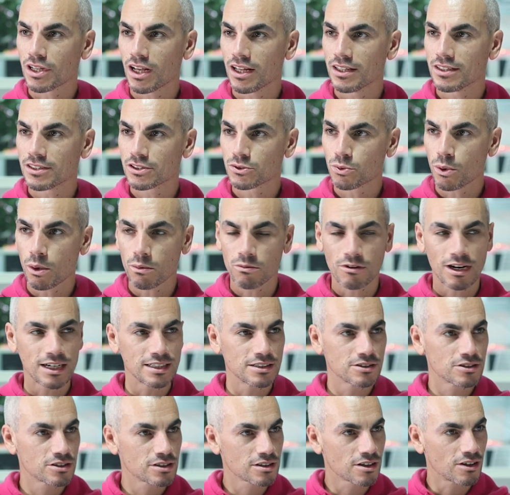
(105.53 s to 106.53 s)
Like the swap
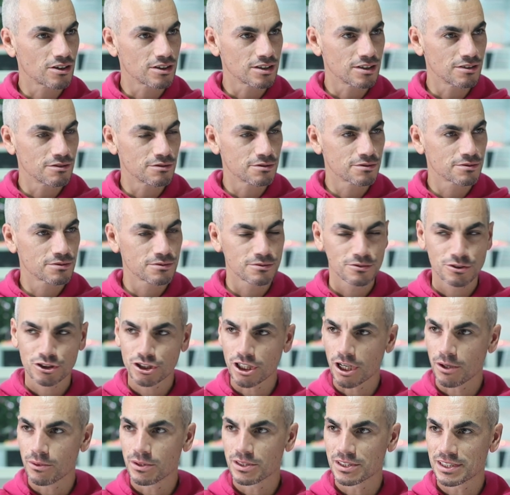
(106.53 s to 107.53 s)
rates kind of
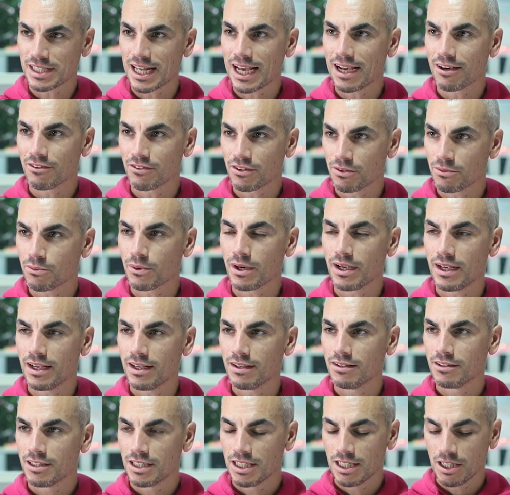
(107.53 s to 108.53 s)
show us now that
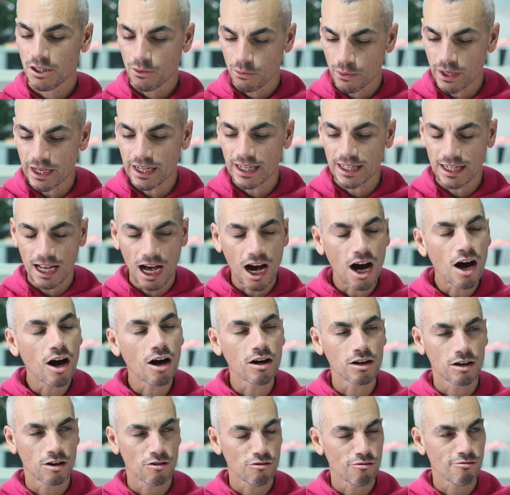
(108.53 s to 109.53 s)
we're going to
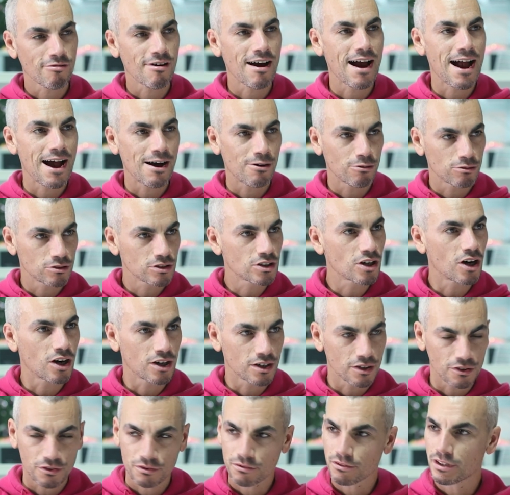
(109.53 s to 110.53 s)
hug around
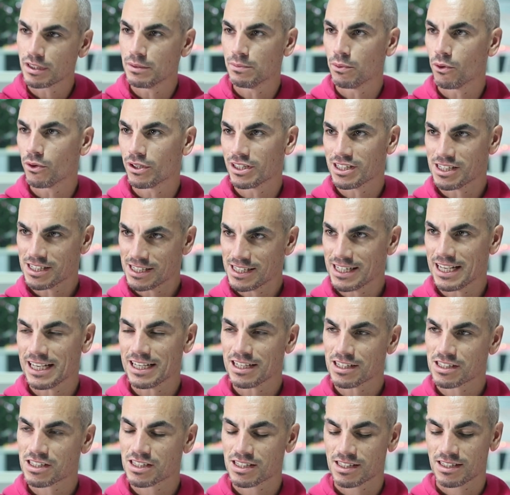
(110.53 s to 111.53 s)
kind of
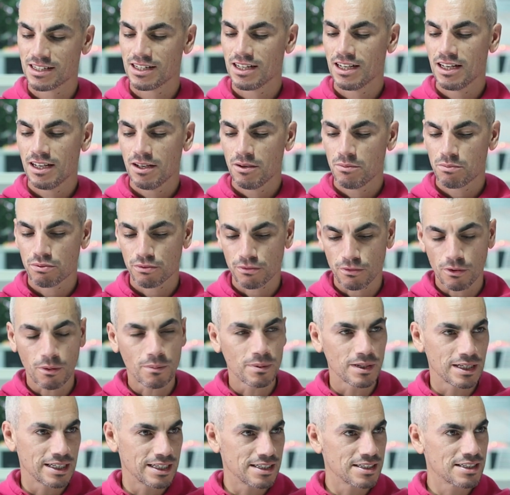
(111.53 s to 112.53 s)
3.6
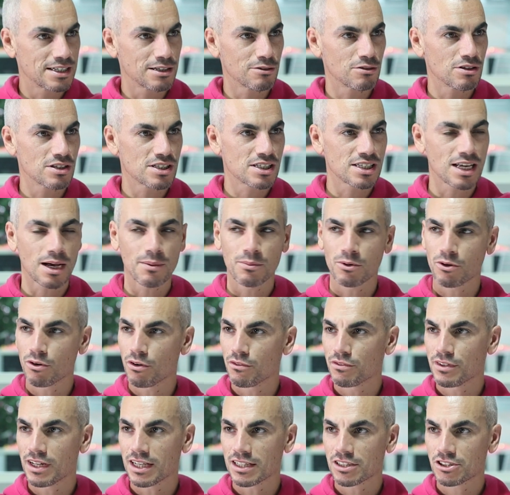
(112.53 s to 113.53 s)
probably until the summer
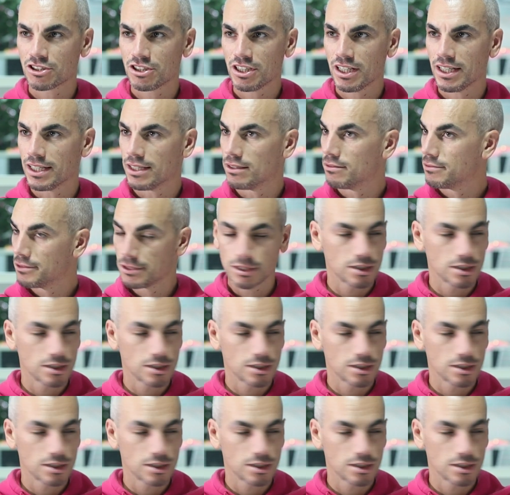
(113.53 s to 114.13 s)
of next year.